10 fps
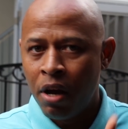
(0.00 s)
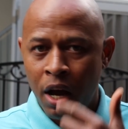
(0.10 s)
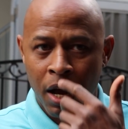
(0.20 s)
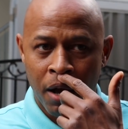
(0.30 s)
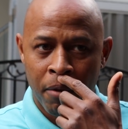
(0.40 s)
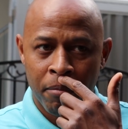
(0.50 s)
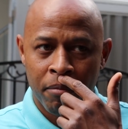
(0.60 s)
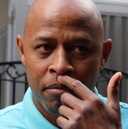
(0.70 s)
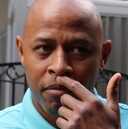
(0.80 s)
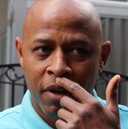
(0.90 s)
Um,
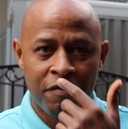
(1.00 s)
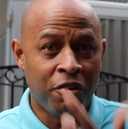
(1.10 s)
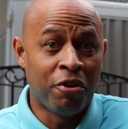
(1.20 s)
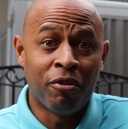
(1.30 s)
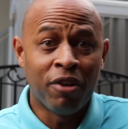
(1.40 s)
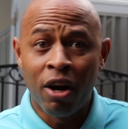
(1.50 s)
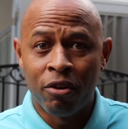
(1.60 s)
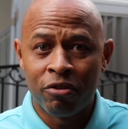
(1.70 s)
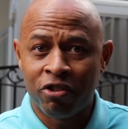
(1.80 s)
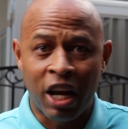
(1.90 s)
if you don't
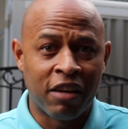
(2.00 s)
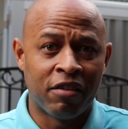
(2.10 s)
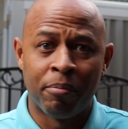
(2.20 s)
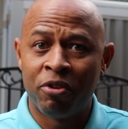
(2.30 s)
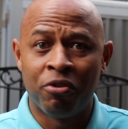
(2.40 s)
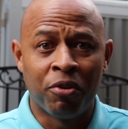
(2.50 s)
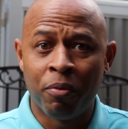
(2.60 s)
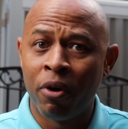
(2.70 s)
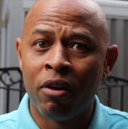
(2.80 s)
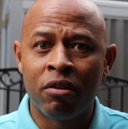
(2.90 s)
know, China's number two in the
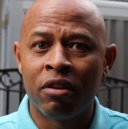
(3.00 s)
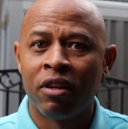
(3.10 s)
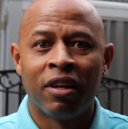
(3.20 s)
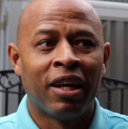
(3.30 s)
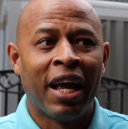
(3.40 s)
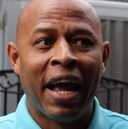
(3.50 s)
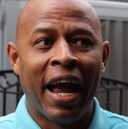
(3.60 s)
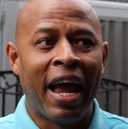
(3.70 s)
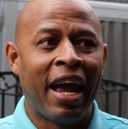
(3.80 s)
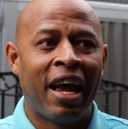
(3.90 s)
world
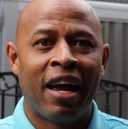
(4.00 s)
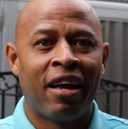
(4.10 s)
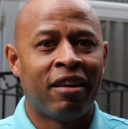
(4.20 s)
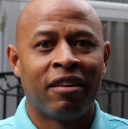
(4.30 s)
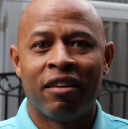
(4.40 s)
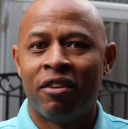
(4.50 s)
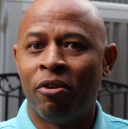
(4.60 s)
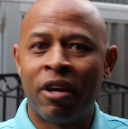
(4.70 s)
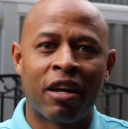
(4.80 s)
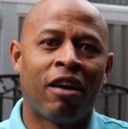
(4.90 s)
and
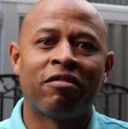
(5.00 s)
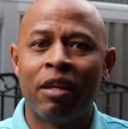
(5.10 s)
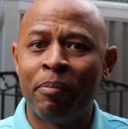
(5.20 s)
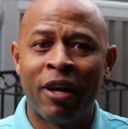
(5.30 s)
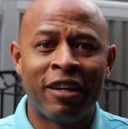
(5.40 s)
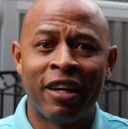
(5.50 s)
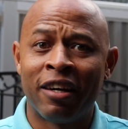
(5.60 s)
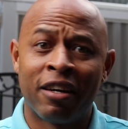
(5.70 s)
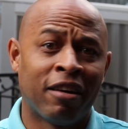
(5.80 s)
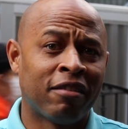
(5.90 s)
don't get caught slipping out
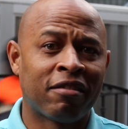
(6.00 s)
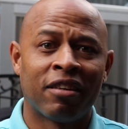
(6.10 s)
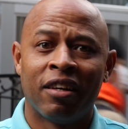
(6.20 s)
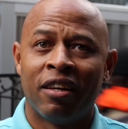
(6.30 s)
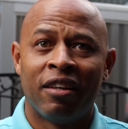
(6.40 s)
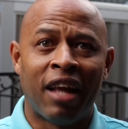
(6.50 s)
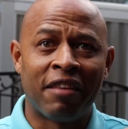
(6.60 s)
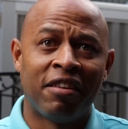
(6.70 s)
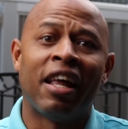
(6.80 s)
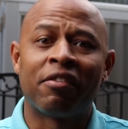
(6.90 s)
there because
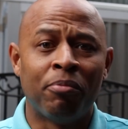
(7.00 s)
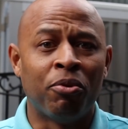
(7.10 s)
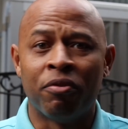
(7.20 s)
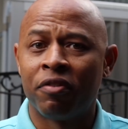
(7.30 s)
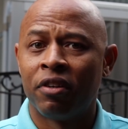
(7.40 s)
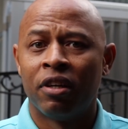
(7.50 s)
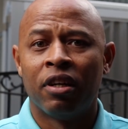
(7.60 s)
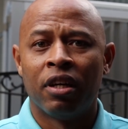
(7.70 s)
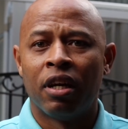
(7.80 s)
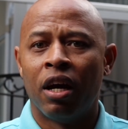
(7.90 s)
that's the next move.
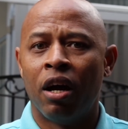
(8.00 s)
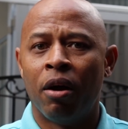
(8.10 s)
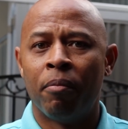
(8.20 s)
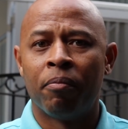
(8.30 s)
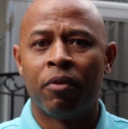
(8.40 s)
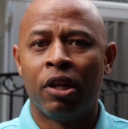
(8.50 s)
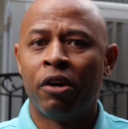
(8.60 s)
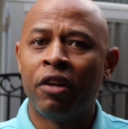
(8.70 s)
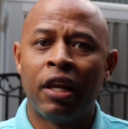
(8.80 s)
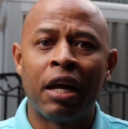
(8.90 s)
Um,
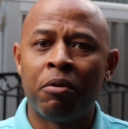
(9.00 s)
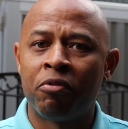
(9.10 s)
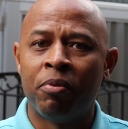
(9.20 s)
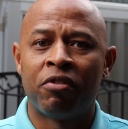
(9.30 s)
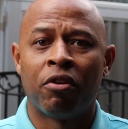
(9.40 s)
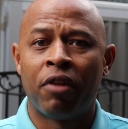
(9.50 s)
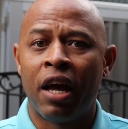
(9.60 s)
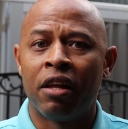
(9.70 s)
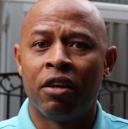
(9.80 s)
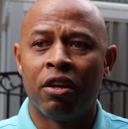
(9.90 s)
learn the language so
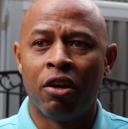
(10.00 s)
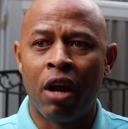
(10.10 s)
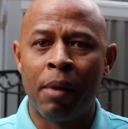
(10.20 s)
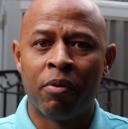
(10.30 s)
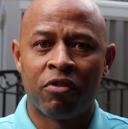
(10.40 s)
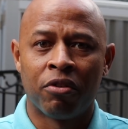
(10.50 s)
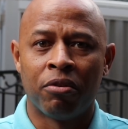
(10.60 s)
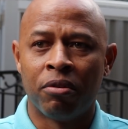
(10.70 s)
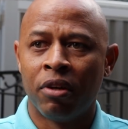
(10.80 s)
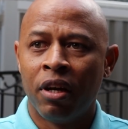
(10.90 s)
that you're able
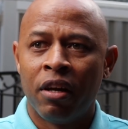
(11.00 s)
to.